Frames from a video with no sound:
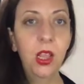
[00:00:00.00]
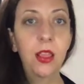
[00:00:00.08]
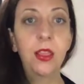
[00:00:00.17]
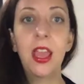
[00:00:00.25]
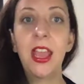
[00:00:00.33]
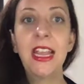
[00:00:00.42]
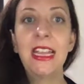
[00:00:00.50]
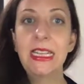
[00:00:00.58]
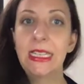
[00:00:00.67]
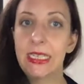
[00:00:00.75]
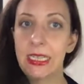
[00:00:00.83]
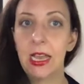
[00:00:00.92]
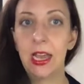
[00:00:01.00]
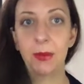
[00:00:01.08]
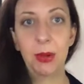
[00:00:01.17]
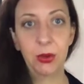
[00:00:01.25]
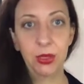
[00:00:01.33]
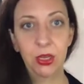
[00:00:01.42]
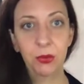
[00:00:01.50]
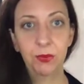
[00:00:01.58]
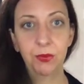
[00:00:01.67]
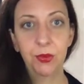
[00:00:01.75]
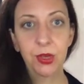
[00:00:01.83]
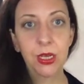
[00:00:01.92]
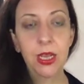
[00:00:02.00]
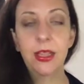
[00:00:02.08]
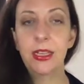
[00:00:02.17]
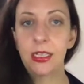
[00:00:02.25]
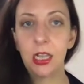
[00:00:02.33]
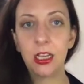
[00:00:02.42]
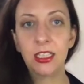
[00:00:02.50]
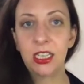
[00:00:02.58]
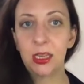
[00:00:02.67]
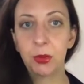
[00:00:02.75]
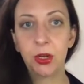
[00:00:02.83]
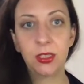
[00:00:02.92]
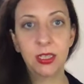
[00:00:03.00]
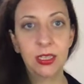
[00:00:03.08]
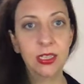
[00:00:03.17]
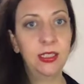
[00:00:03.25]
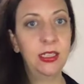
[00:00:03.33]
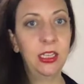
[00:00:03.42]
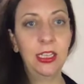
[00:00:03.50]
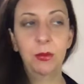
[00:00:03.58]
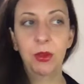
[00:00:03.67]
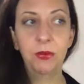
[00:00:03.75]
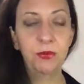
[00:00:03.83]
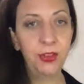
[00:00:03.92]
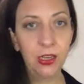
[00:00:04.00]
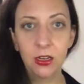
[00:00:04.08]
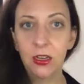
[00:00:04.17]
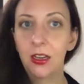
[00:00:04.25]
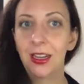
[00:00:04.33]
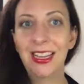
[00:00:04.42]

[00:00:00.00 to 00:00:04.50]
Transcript: that it is not about you. This toxic person is dealing with fear,